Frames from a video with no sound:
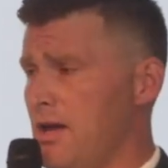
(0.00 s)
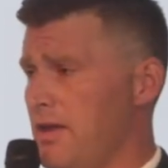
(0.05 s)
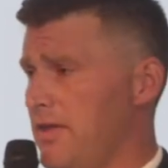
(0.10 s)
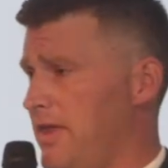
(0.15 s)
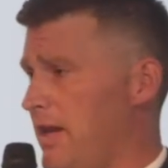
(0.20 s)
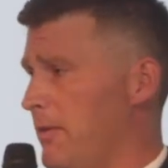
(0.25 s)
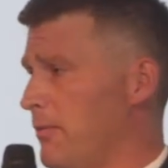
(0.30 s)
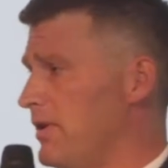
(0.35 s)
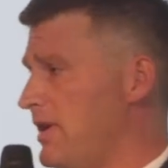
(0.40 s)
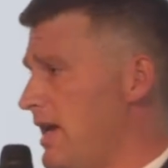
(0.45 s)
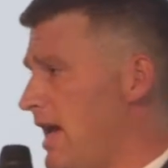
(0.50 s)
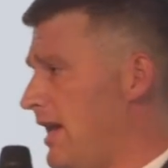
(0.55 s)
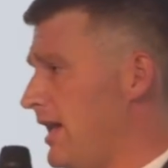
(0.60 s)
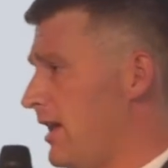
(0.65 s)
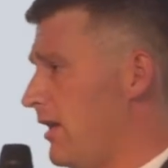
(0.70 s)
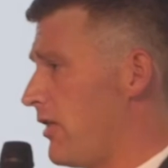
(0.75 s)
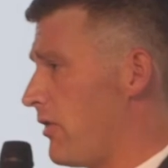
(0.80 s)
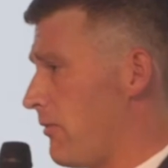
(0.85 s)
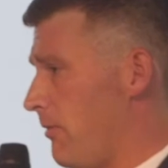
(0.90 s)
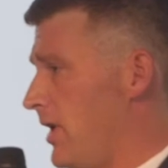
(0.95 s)
They were
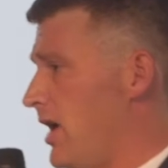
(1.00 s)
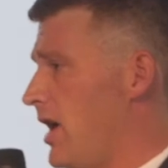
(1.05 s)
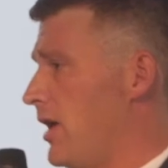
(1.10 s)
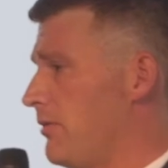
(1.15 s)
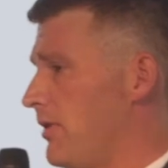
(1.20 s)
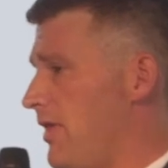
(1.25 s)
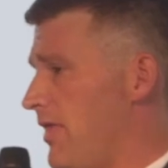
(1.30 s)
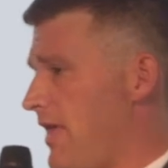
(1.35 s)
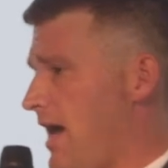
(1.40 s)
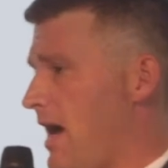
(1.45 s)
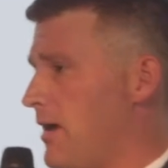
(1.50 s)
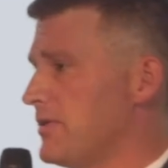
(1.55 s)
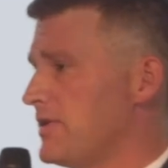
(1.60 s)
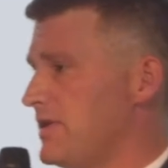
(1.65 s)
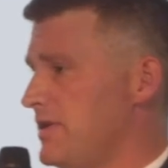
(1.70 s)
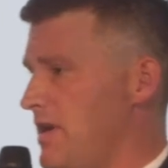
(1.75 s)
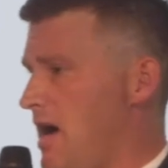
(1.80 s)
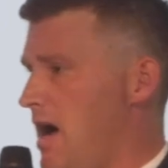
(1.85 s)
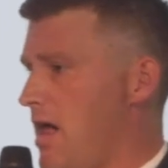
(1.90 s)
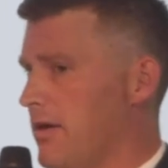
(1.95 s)
netting
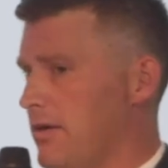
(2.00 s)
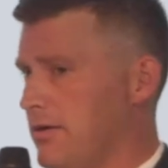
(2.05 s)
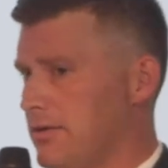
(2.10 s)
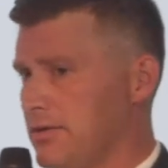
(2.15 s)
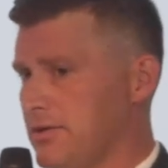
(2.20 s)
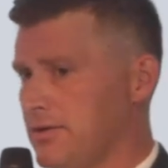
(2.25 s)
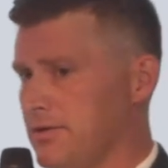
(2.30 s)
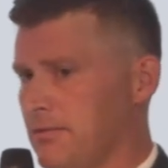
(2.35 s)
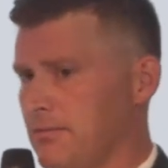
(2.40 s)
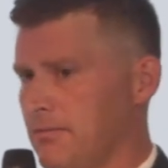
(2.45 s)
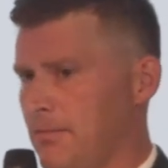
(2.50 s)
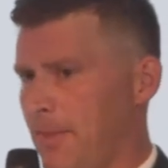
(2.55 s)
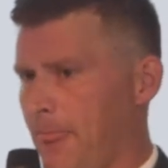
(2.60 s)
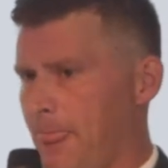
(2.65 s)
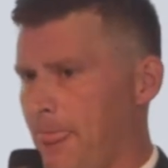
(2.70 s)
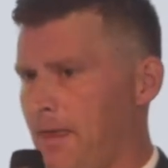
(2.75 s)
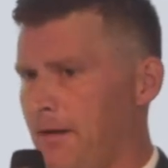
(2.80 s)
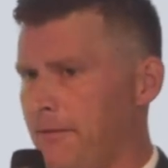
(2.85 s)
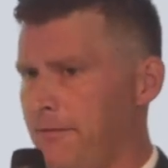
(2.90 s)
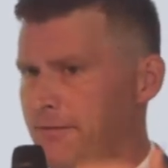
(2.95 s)
$300,000.
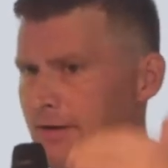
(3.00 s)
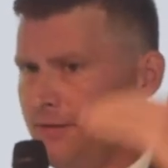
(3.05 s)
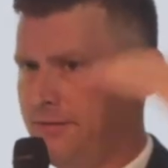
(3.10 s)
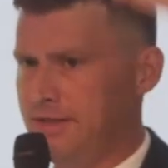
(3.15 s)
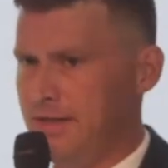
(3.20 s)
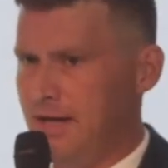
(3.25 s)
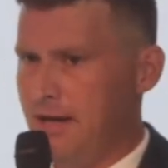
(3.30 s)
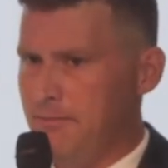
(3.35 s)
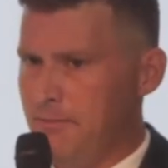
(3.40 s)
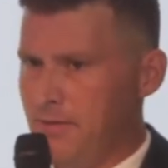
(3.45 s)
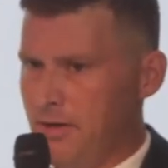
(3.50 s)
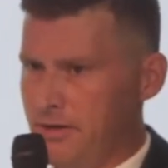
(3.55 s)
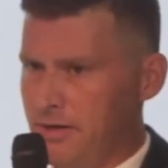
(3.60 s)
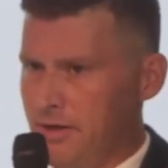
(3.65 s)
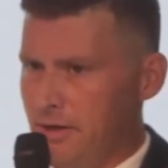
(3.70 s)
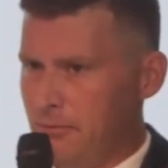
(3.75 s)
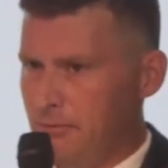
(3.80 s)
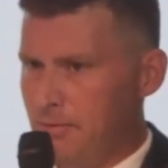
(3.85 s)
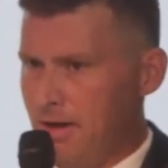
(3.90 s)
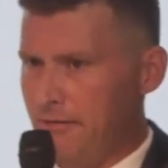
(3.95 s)
$58
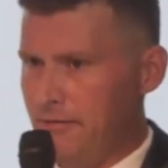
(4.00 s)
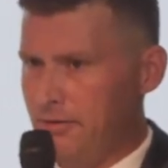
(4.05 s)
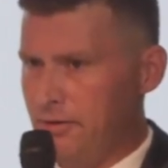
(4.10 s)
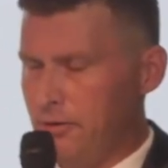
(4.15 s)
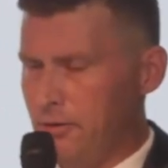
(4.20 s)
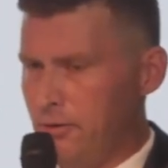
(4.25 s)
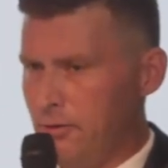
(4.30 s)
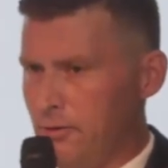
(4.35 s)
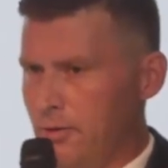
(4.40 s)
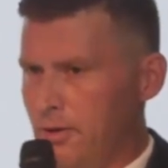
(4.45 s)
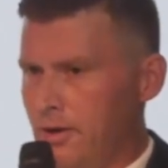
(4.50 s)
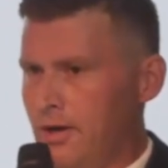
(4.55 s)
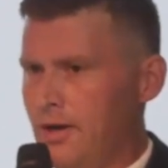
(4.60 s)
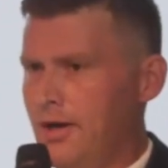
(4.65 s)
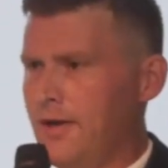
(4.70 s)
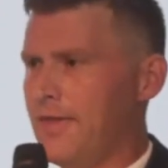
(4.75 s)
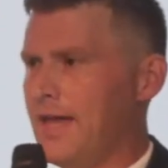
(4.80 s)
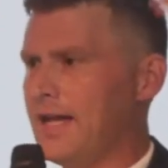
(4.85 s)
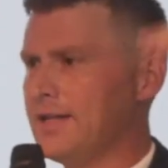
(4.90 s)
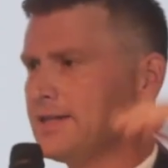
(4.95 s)
million in revenue,
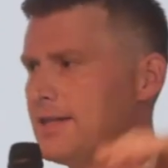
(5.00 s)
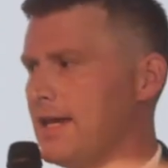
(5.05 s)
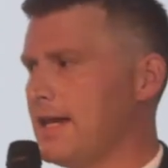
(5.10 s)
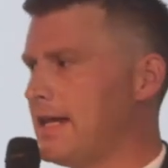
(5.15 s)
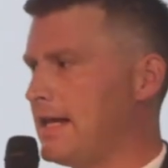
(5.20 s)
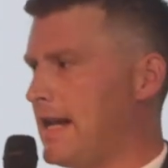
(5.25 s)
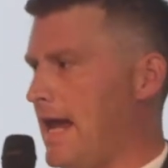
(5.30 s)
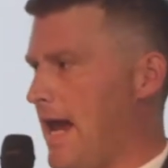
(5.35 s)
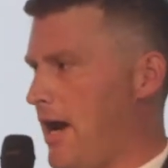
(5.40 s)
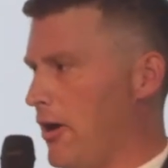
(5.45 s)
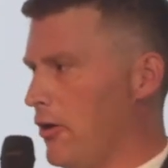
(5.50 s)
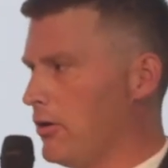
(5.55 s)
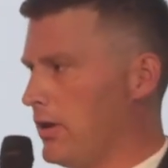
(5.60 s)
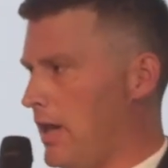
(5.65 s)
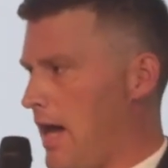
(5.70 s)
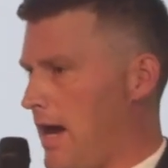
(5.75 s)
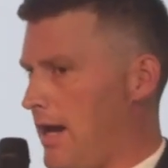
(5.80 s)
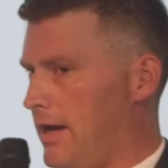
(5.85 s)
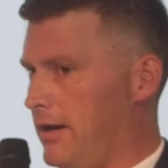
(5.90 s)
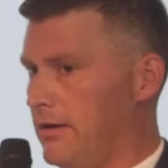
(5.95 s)
that's like an
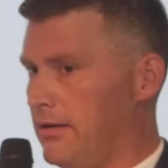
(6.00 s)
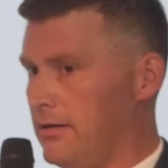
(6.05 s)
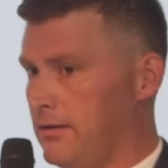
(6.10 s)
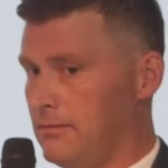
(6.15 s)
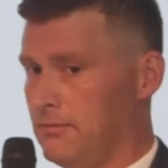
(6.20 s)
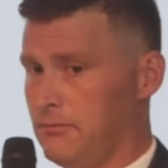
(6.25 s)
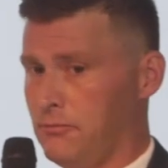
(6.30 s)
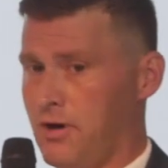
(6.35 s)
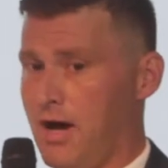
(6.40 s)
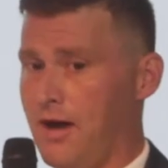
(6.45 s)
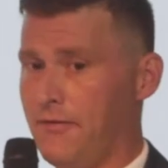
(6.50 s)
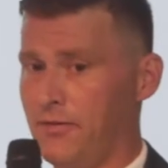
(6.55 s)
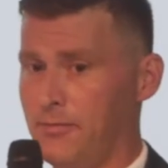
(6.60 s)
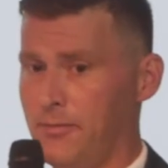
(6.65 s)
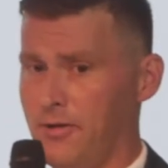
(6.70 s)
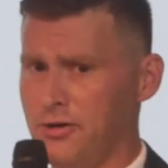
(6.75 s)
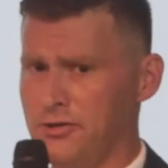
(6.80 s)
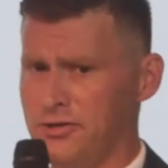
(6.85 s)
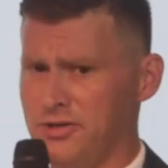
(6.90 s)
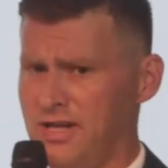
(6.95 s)
airline profit
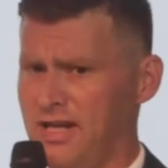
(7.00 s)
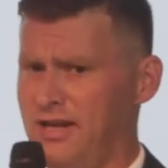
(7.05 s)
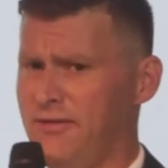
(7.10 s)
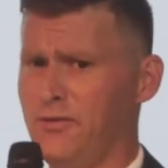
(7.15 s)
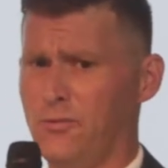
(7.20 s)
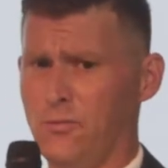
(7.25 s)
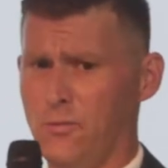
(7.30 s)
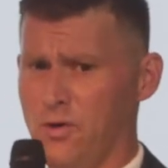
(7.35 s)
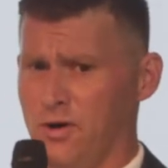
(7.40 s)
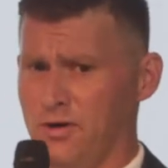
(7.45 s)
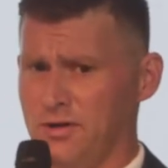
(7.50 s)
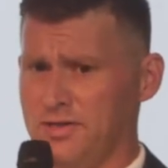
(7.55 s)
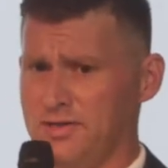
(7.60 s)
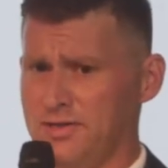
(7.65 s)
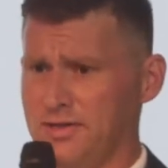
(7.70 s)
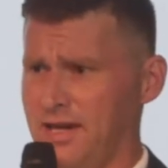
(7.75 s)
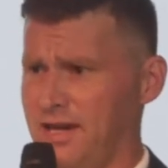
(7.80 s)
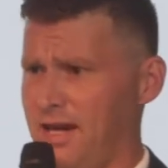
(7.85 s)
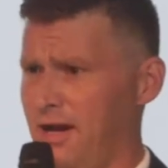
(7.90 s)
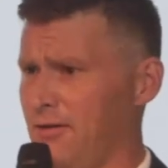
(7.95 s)
margin, even
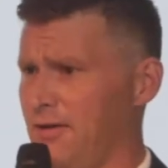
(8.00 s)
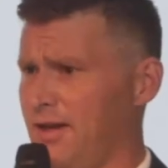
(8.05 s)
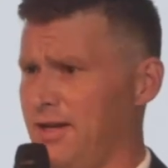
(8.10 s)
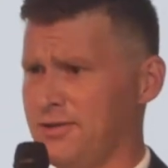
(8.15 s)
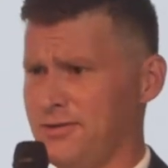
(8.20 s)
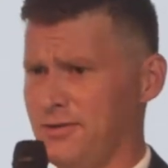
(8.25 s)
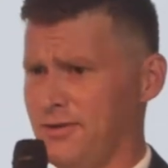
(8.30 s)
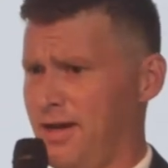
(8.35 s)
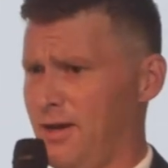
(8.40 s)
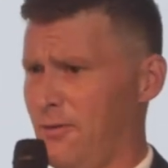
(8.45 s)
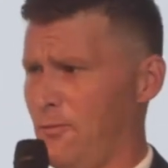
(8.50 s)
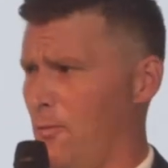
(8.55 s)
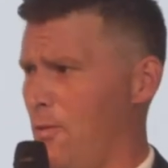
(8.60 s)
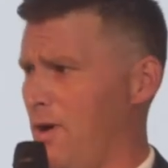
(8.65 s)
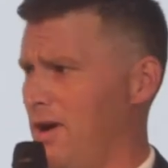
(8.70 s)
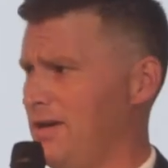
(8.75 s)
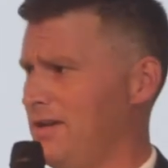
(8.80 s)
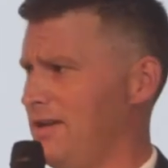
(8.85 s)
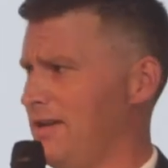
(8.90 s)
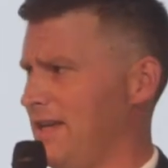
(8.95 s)
worse. Like airlines are like
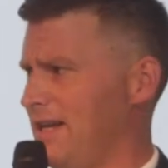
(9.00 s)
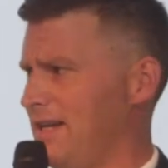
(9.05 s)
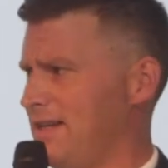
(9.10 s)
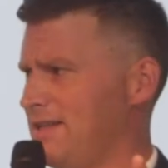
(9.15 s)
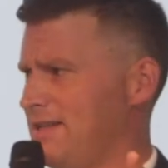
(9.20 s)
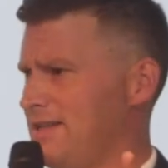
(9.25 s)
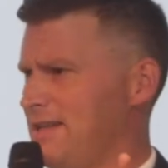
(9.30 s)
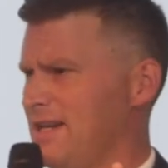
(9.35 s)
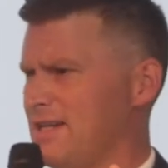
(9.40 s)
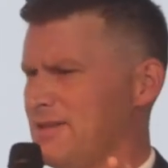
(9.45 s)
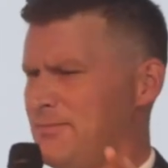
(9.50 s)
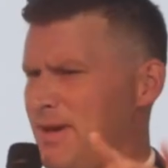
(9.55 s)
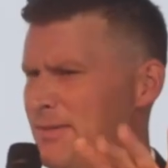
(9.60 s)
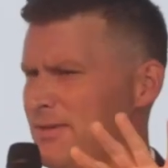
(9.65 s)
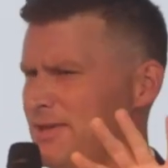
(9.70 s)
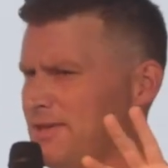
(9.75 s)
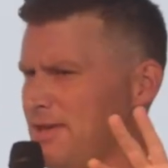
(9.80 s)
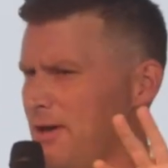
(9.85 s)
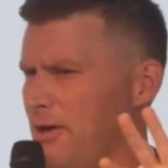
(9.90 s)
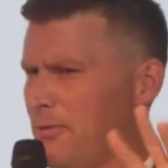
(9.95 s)
1 to like 6,
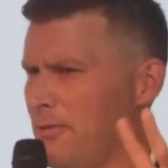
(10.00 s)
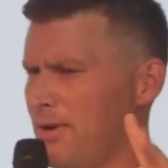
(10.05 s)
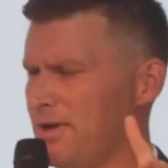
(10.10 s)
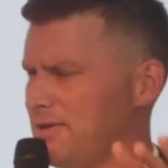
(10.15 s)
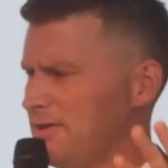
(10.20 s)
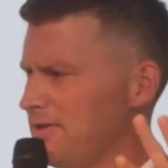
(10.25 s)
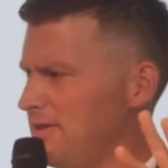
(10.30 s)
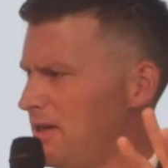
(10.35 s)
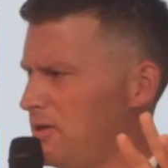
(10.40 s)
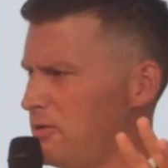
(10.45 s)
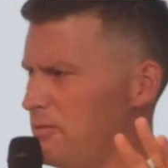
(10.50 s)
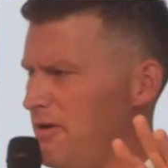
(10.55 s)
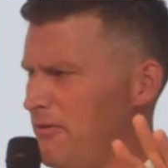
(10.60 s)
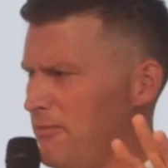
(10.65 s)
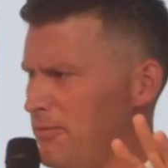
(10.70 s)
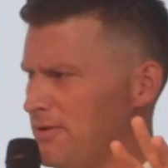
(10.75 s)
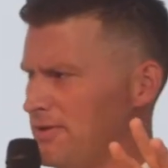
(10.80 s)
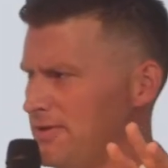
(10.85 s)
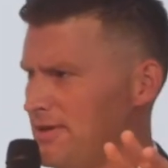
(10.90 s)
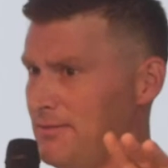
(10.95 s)
maybe Southwest is like
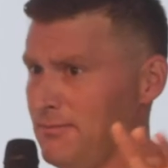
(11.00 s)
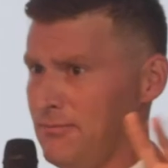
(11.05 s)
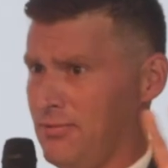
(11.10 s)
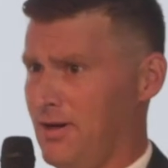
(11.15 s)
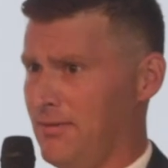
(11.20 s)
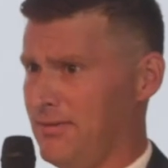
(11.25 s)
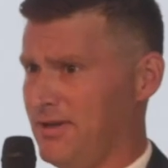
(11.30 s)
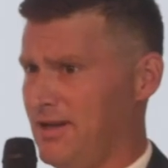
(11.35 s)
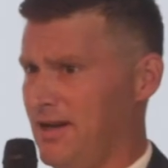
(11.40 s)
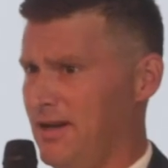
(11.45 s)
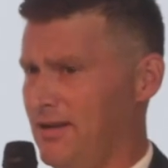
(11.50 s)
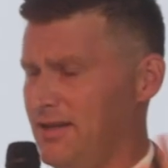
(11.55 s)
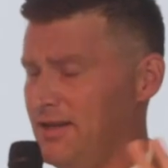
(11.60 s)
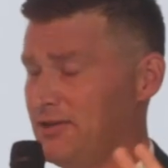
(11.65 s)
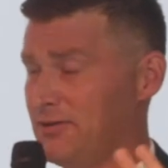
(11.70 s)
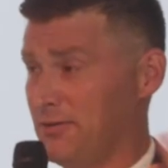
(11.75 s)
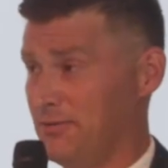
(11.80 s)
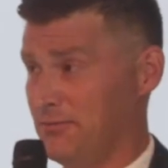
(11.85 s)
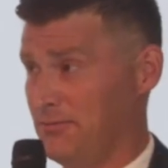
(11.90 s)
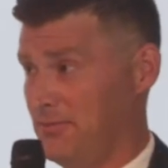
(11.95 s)
12%, probably not.
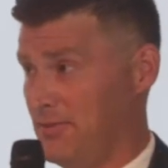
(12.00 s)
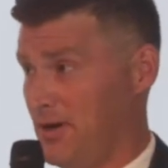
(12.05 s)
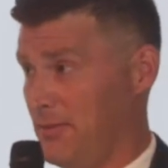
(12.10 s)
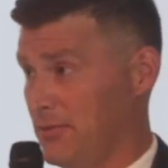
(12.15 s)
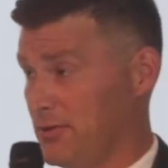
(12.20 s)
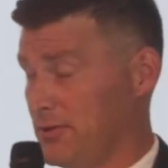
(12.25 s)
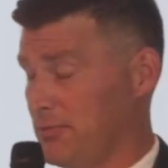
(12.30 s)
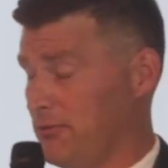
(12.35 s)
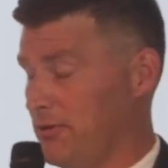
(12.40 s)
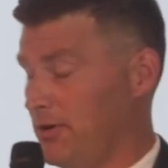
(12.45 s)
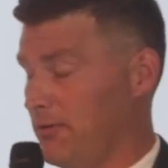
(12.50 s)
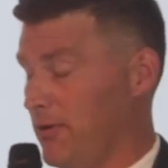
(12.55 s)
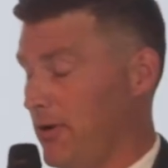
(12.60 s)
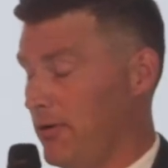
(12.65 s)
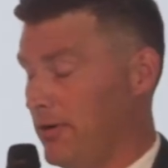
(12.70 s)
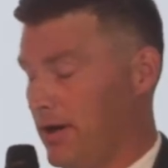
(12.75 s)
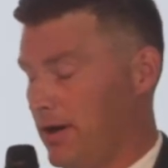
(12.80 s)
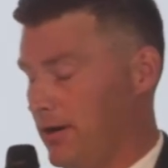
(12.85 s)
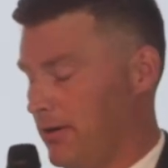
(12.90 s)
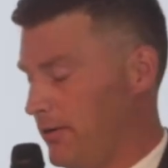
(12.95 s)
These are numbers
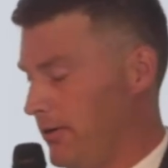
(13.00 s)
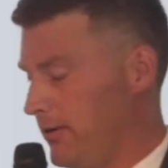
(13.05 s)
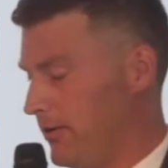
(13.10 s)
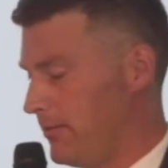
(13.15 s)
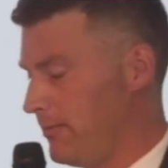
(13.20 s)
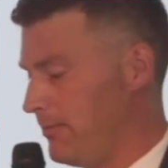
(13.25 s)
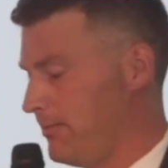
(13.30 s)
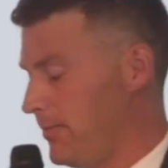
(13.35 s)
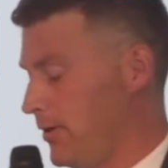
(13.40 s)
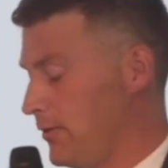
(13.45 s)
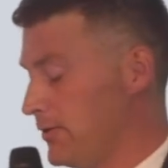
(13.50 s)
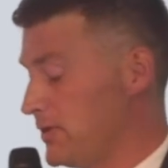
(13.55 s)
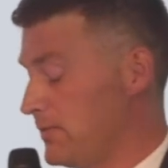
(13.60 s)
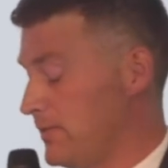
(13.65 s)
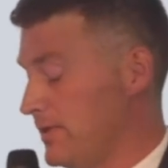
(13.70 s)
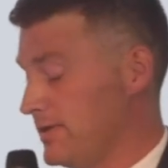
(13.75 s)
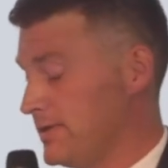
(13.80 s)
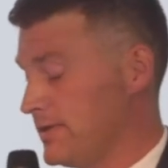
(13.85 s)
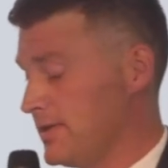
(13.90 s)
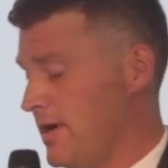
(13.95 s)
pre-Rona, I don't know the post
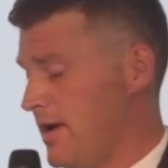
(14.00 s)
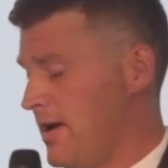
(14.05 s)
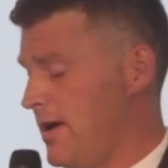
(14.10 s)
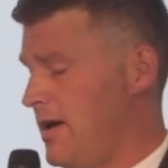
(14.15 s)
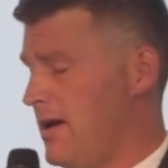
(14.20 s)
ones.